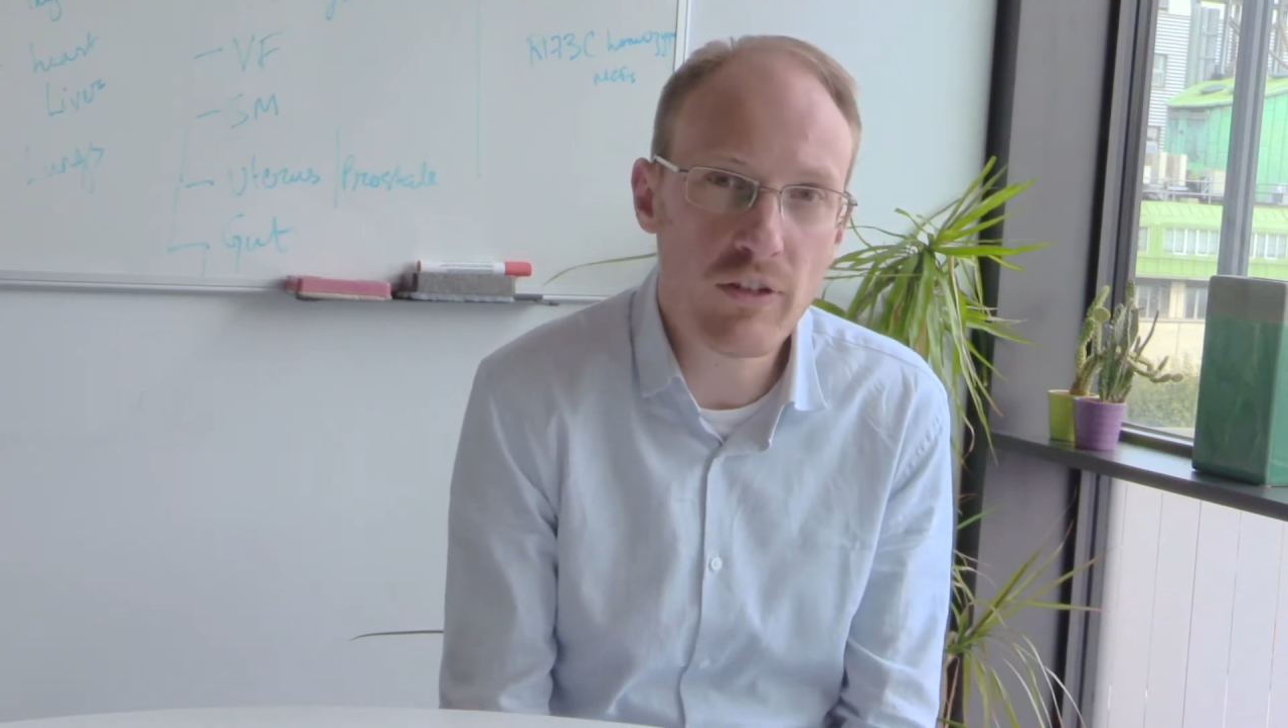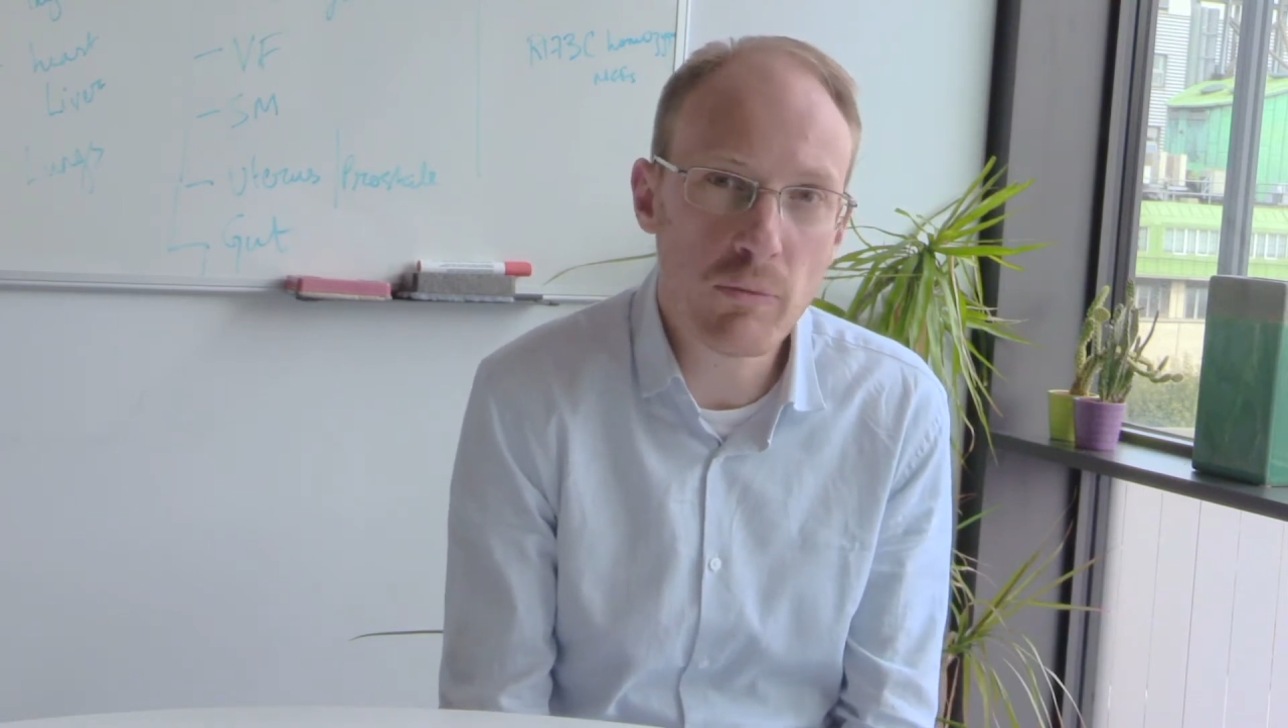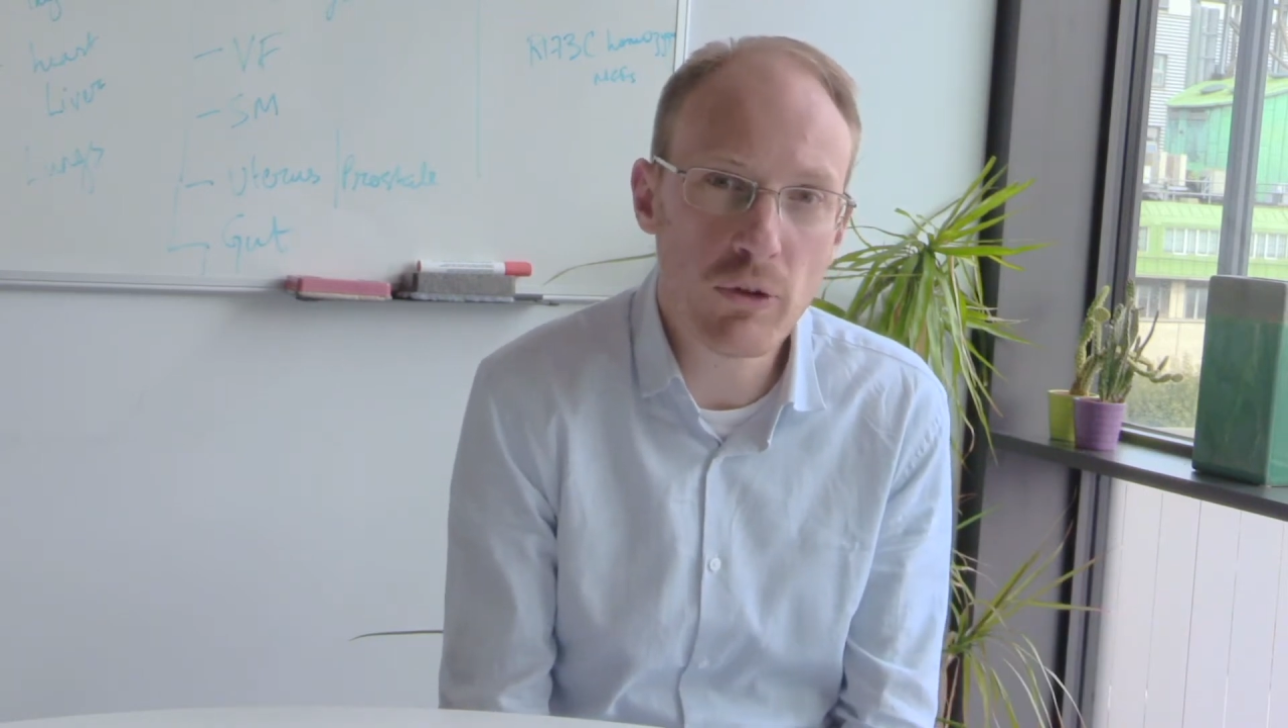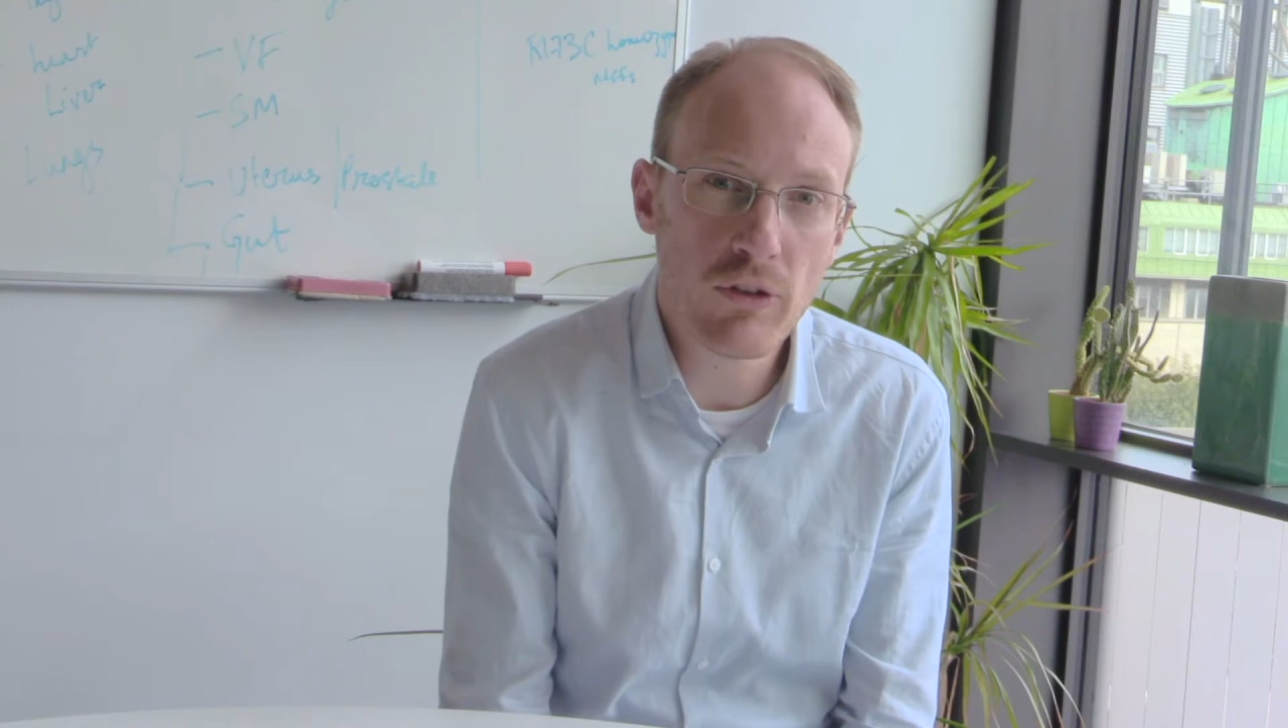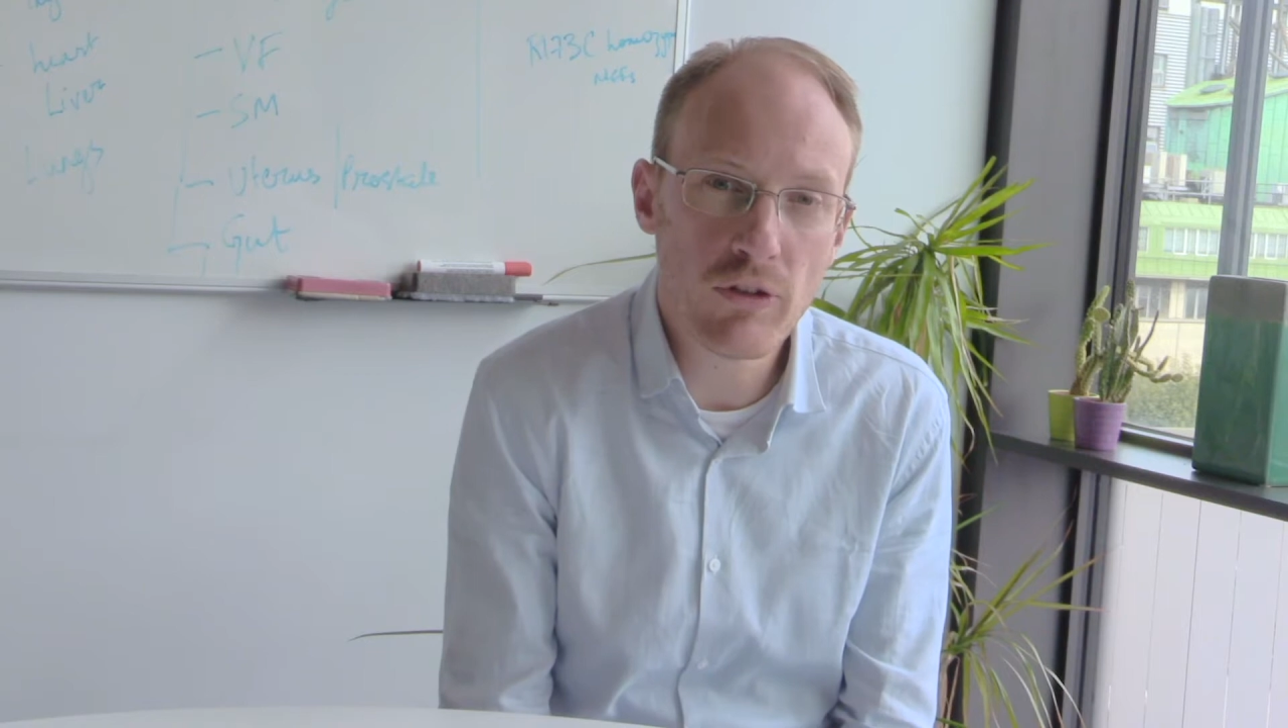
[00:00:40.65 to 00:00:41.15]
immune
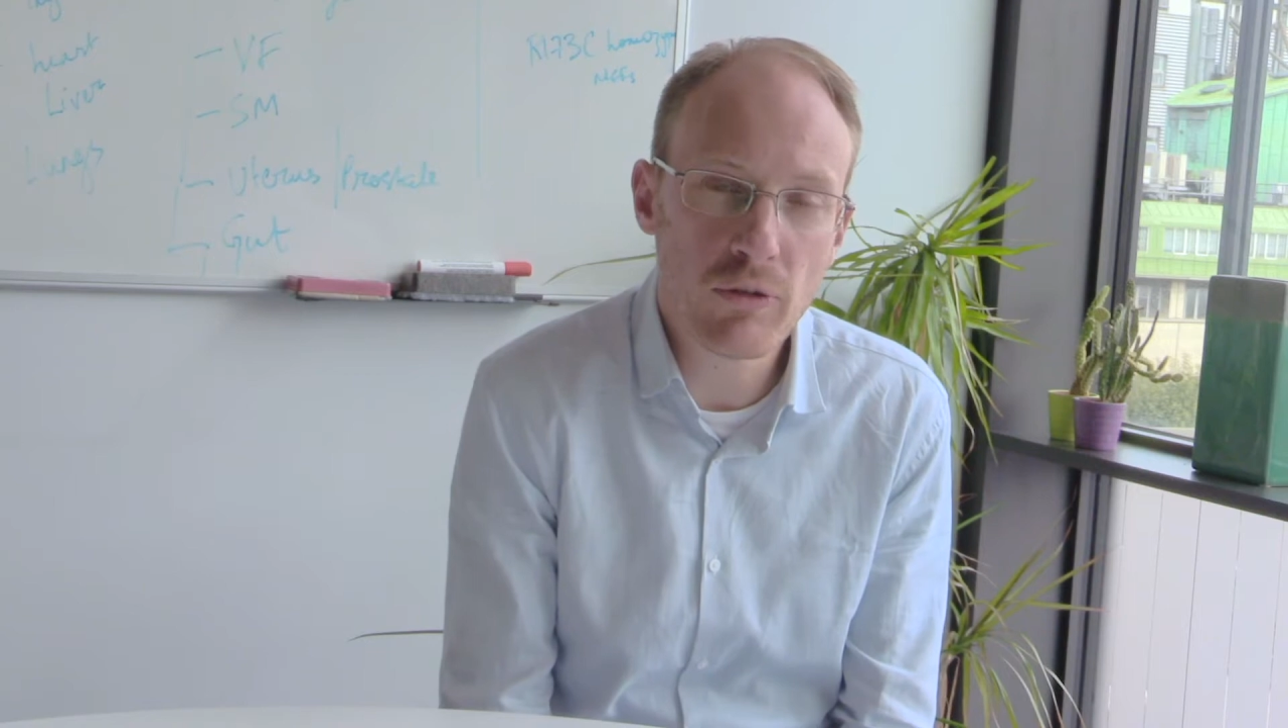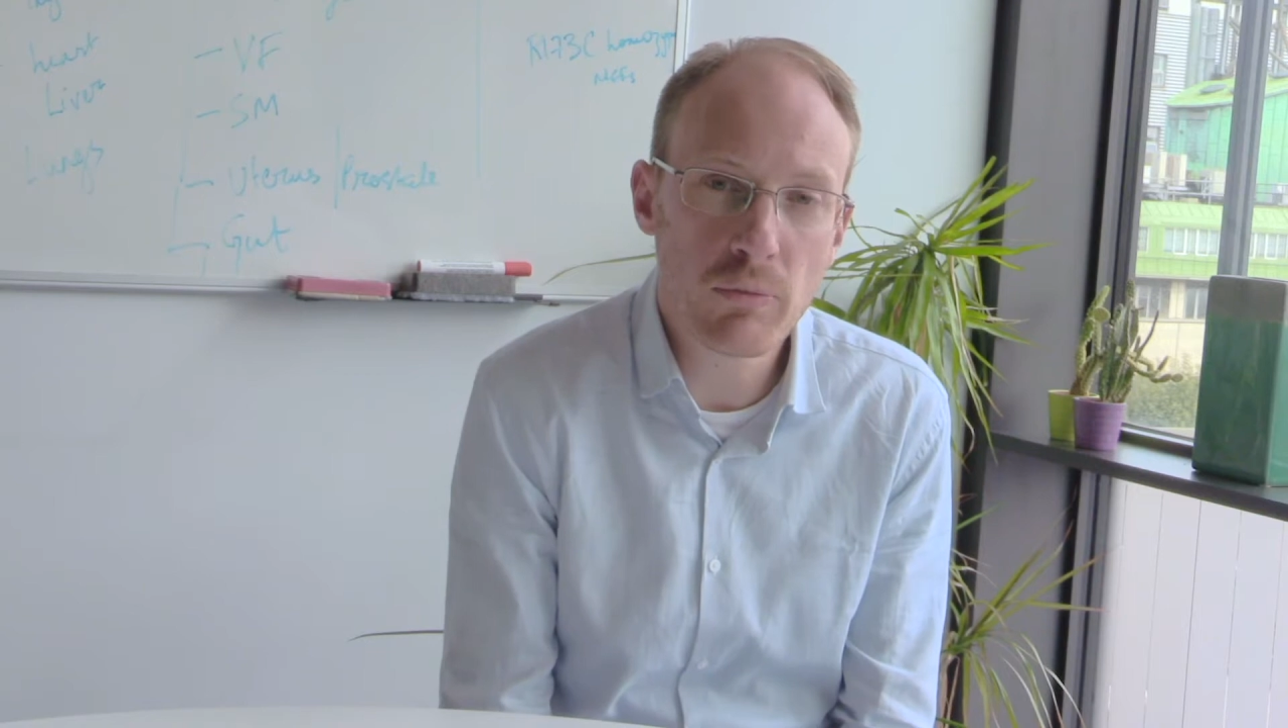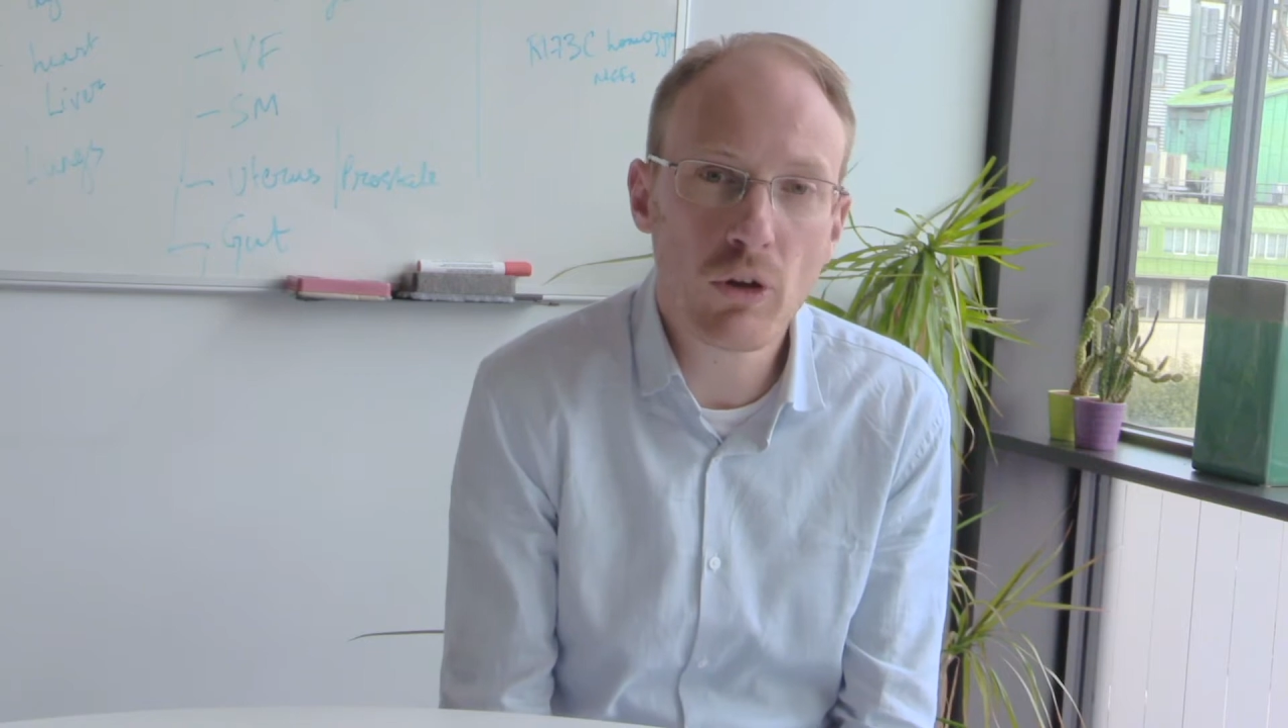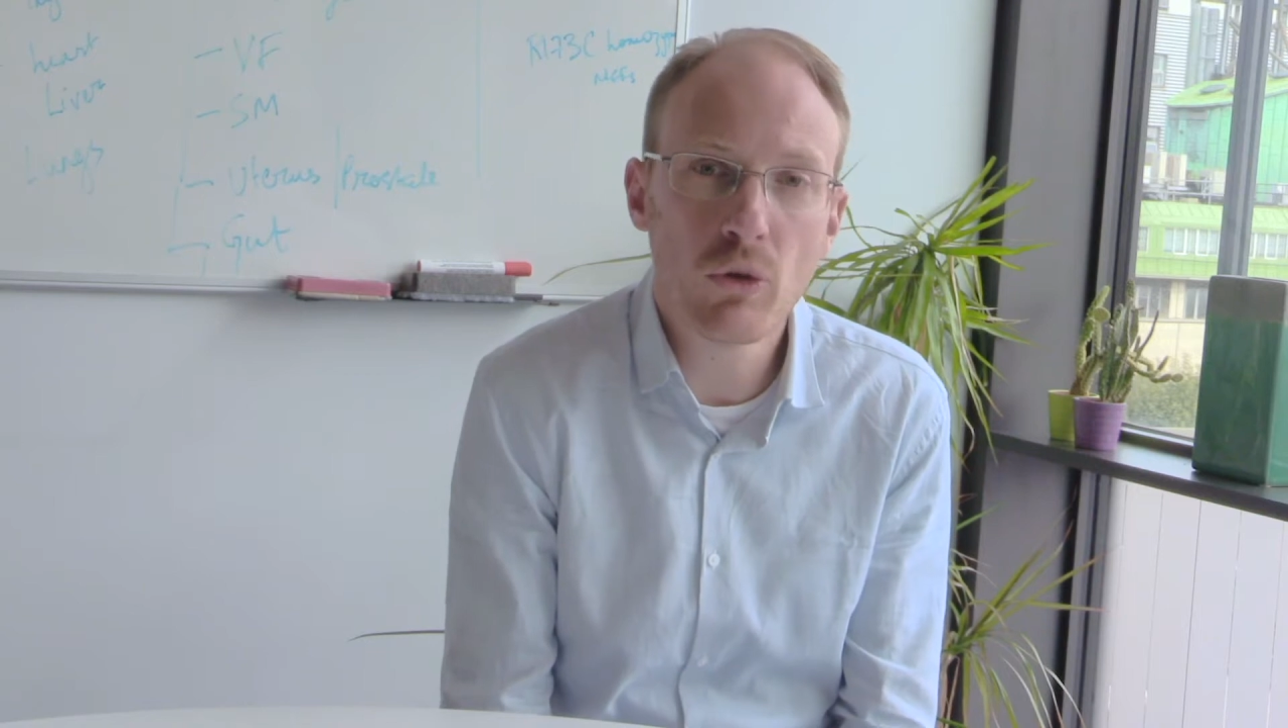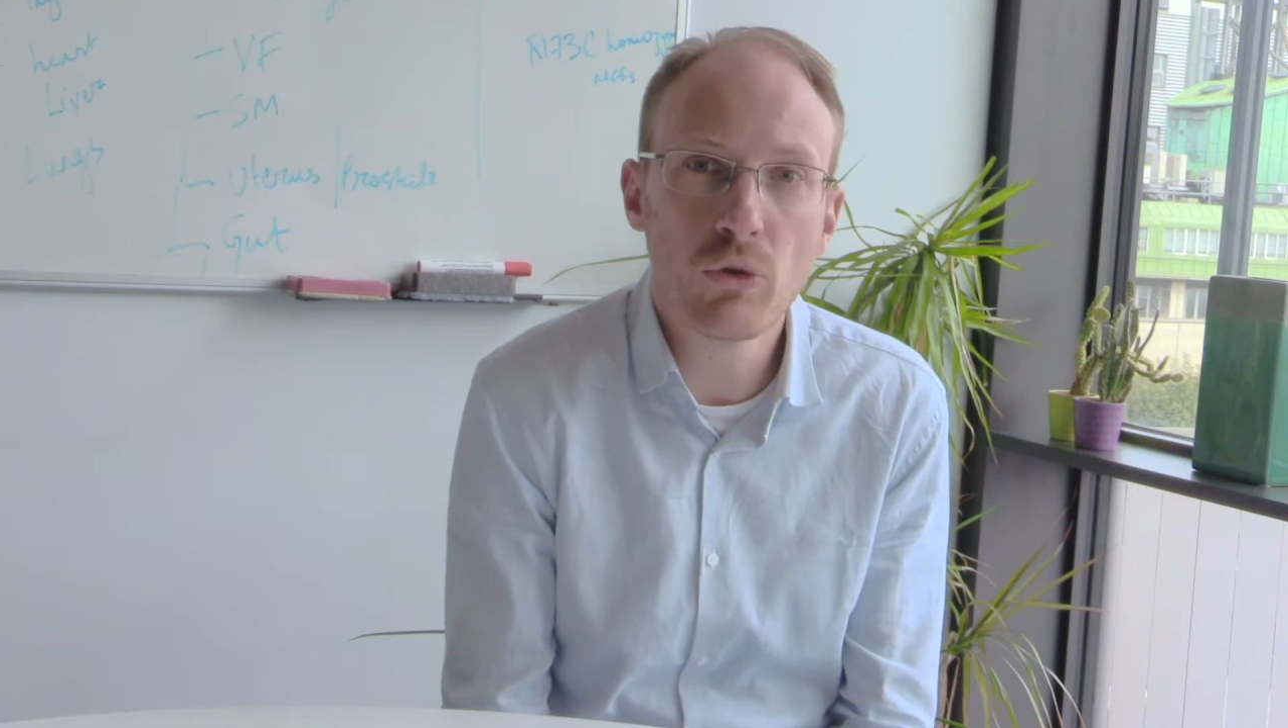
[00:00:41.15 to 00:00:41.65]
system can cause